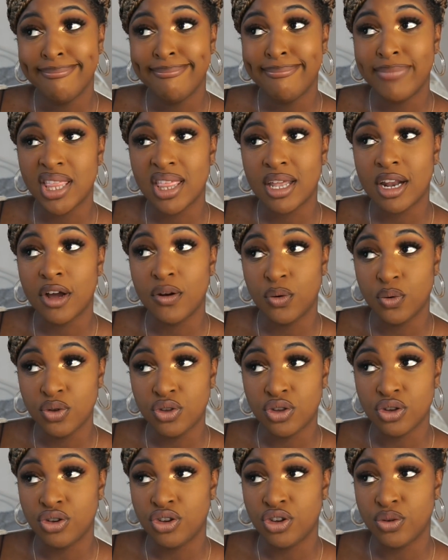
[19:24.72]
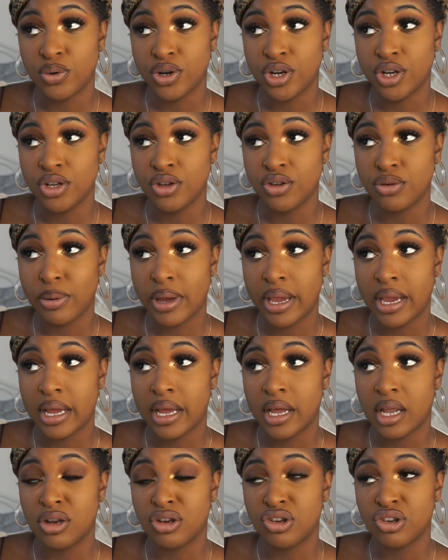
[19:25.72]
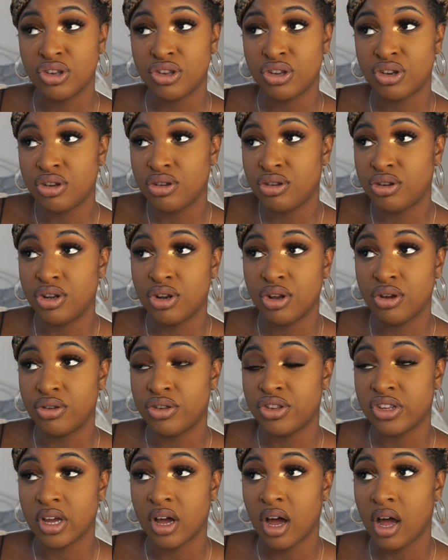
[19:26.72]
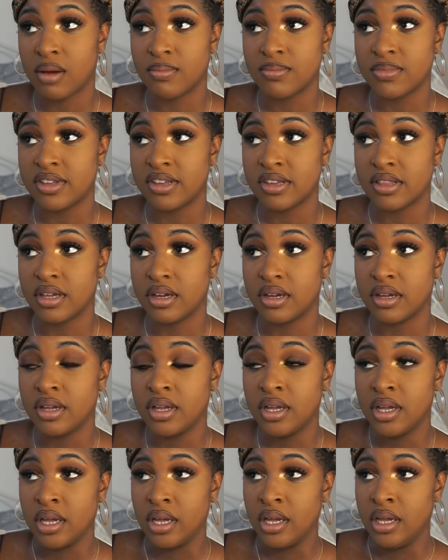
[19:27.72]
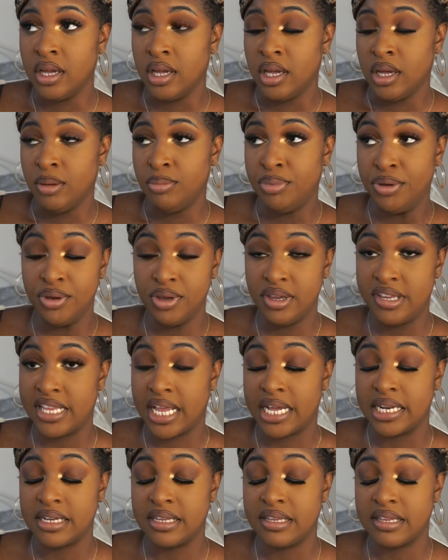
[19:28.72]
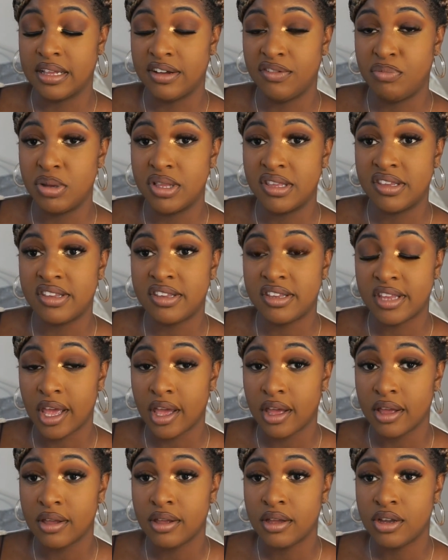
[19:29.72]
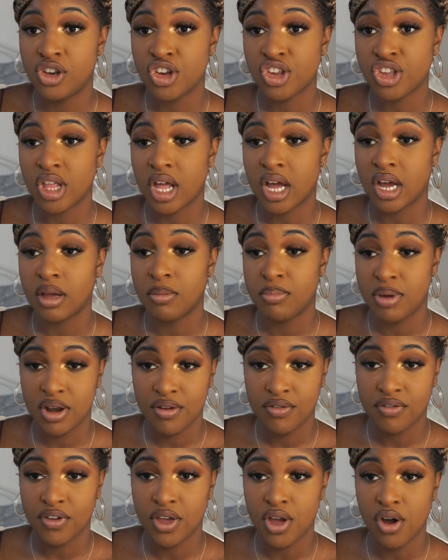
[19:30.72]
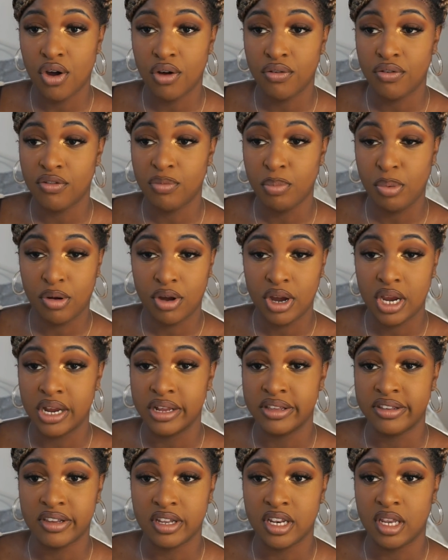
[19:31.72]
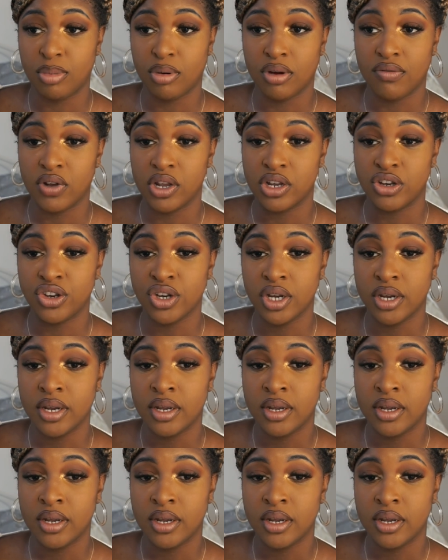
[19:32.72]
But then I also do want to lose weight and just, you know, succumb to the beauty standards that have been set just so I can benefit off of pretty and skinny privilege.